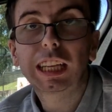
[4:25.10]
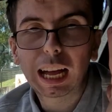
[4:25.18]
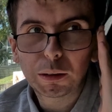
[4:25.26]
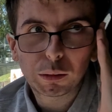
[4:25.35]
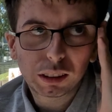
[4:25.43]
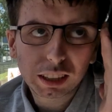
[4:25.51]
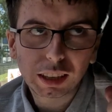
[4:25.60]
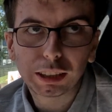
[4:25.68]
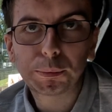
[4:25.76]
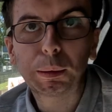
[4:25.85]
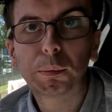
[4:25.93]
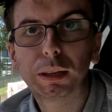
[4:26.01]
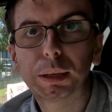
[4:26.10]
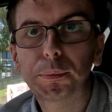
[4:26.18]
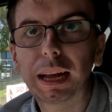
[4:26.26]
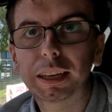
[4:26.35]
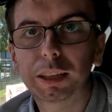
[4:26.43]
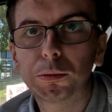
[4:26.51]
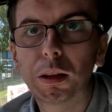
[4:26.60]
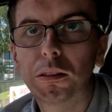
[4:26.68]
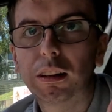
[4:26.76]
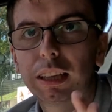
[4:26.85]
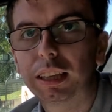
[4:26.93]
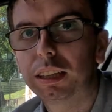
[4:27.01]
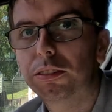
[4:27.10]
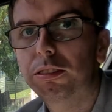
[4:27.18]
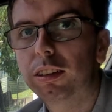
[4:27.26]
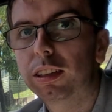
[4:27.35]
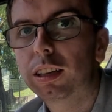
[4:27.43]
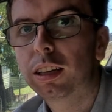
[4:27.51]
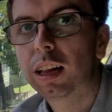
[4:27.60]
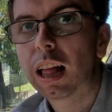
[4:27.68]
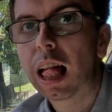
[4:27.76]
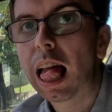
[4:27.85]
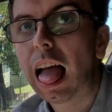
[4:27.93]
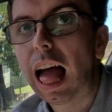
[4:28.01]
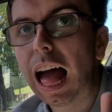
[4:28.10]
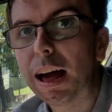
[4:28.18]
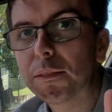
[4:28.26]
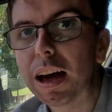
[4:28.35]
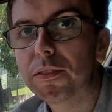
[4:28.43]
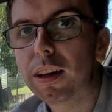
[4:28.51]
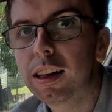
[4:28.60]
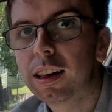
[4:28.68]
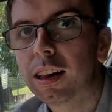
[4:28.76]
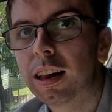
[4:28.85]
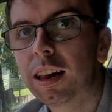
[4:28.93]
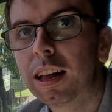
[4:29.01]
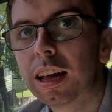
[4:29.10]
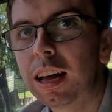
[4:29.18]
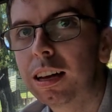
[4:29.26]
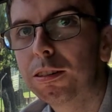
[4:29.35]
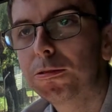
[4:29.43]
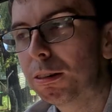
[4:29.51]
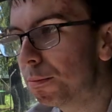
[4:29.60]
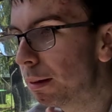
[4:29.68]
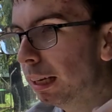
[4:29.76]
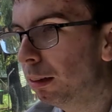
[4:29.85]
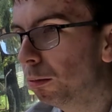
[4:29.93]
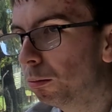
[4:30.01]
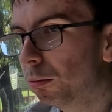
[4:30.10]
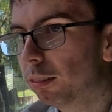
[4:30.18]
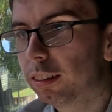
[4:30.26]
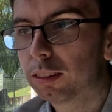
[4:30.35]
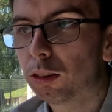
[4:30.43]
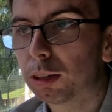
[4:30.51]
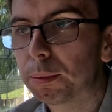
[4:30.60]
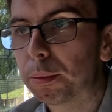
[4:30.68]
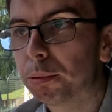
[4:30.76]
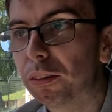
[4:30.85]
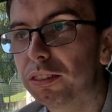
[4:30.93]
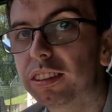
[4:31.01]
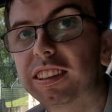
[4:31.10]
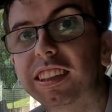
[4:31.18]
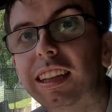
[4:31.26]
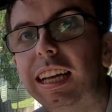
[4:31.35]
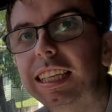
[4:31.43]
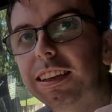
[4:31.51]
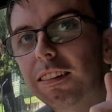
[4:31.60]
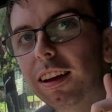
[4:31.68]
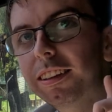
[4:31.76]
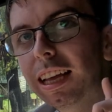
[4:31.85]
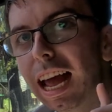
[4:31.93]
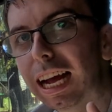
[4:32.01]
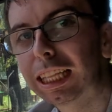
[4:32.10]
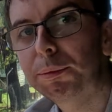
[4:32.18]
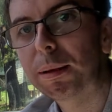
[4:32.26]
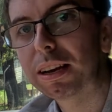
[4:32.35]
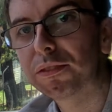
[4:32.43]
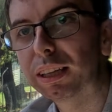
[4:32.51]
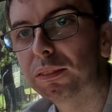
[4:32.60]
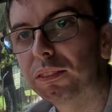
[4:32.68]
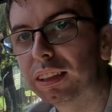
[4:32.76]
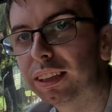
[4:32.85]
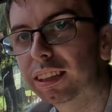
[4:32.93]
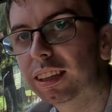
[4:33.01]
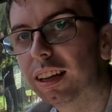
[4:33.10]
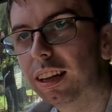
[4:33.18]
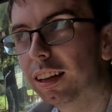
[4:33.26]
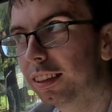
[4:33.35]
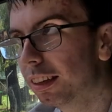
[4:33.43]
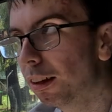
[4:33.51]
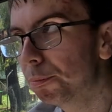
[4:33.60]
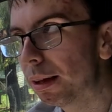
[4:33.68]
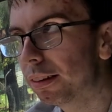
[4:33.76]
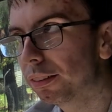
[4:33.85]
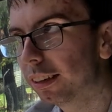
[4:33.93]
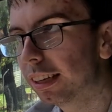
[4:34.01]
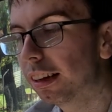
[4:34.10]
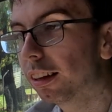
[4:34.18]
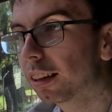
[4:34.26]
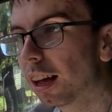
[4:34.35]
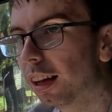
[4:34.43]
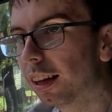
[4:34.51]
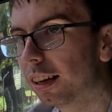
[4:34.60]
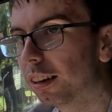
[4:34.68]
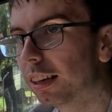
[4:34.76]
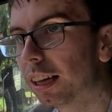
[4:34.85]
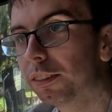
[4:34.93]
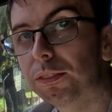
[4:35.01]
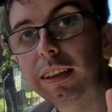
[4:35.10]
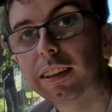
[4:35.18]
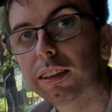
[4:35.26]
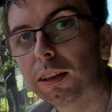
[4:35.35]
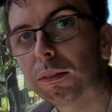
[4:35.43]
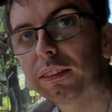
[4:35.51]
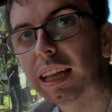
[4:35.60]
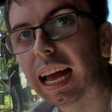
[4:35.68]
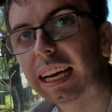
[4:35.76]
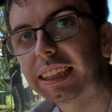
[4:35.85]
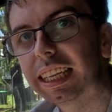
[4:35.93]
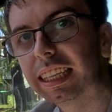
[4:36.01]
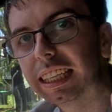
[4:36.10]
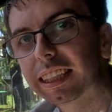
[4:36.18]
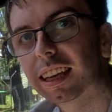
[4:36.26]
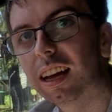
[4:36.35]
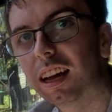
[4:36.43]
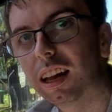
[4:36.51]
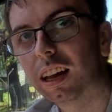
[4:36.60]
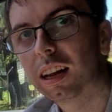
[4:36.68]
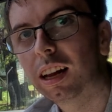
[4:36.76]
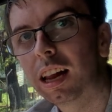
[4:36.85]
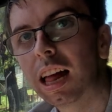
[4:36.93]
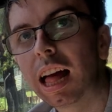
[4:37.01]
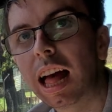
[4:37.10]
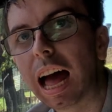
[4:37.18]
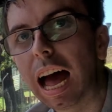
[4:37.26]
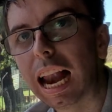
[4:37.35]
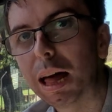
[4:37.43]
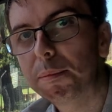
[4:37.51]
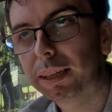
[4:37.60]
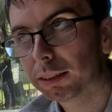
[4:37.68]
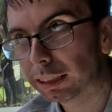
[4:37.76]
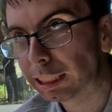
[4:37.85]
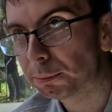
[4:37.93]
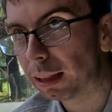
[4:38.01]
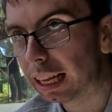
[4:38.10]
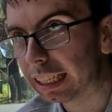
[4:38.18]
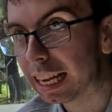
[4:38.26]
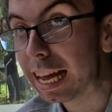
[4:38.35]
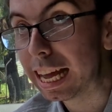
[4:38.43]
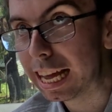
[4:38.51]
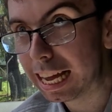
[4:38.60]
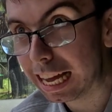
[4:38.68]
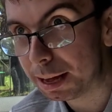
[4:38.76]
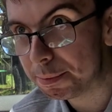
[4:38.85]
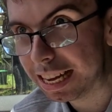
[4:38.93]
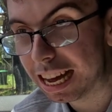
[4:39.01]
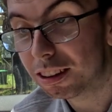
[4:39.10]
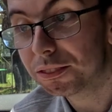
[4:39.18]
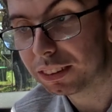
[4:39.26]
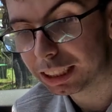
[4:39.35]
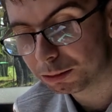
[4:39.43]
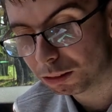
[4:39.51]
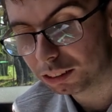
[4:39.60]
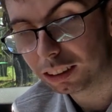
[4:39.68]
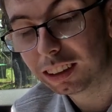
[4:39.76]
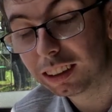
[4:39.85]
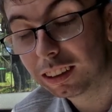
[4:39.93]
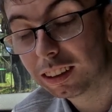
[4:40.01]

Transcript: I want, people in the back as well as in the front. However, with me talking about preferences, there are tax benefits of this car. There are things to do with tax in this car. Allow me to explain. Hear me out on this one.